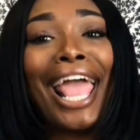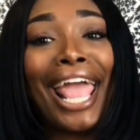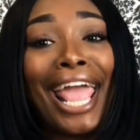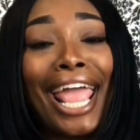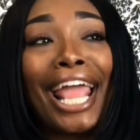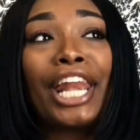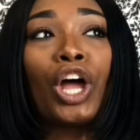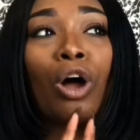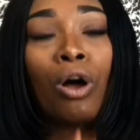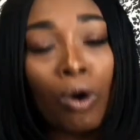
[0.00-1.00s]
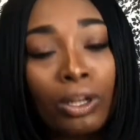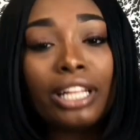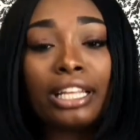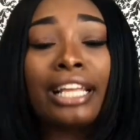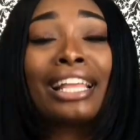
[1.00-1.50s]
And the only
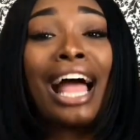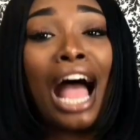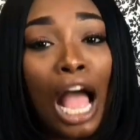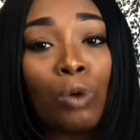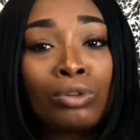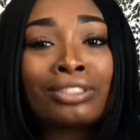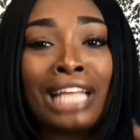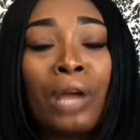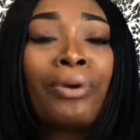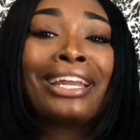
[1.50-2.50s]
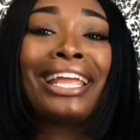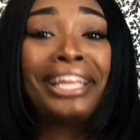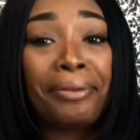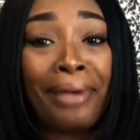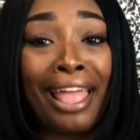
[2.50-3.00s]
thing that I will say with
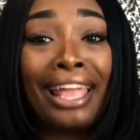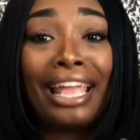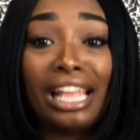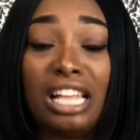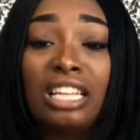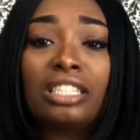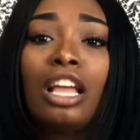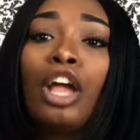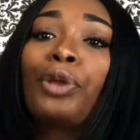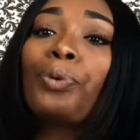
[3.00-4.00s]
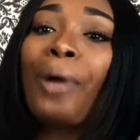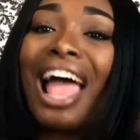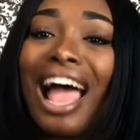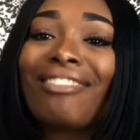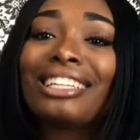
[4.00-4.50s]
eBay is you
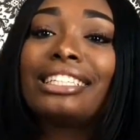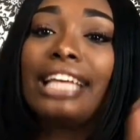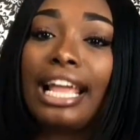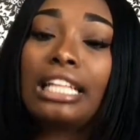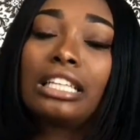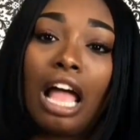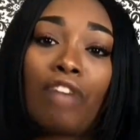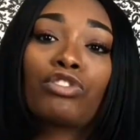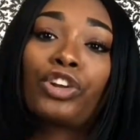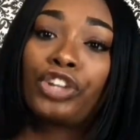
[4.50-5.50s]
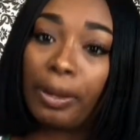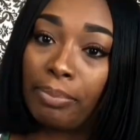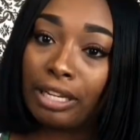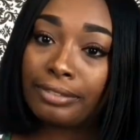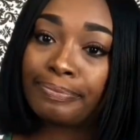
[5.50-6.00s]
have to take time for
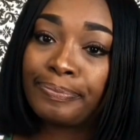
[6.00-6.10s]
shipping.